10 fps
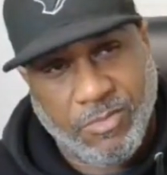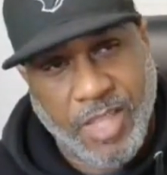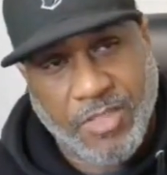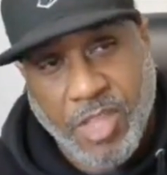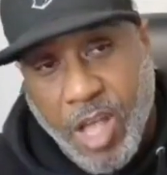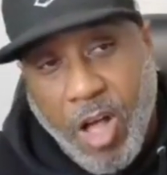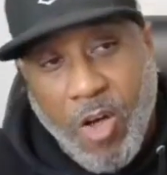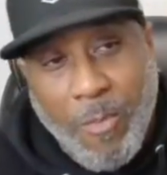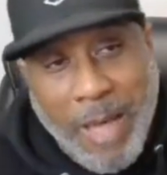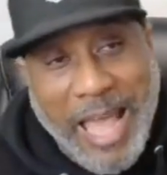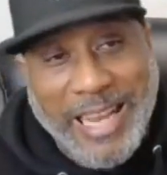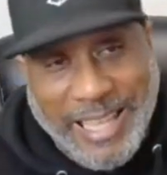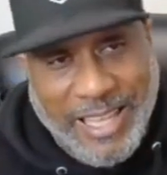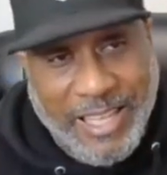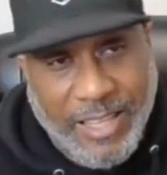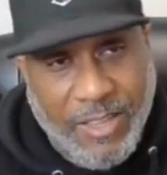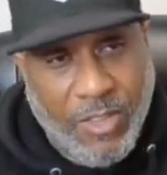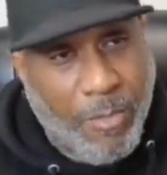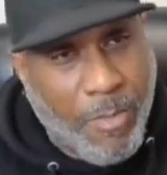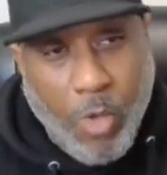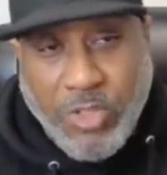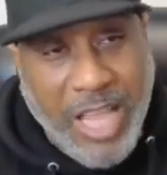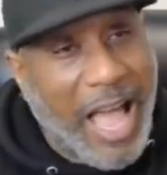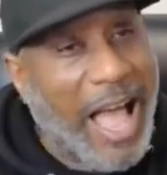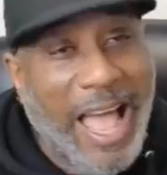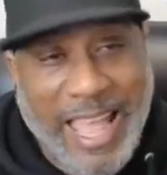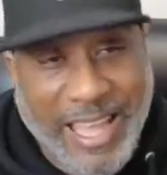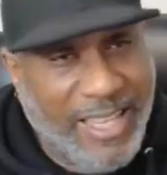that the Almighty, the Most High,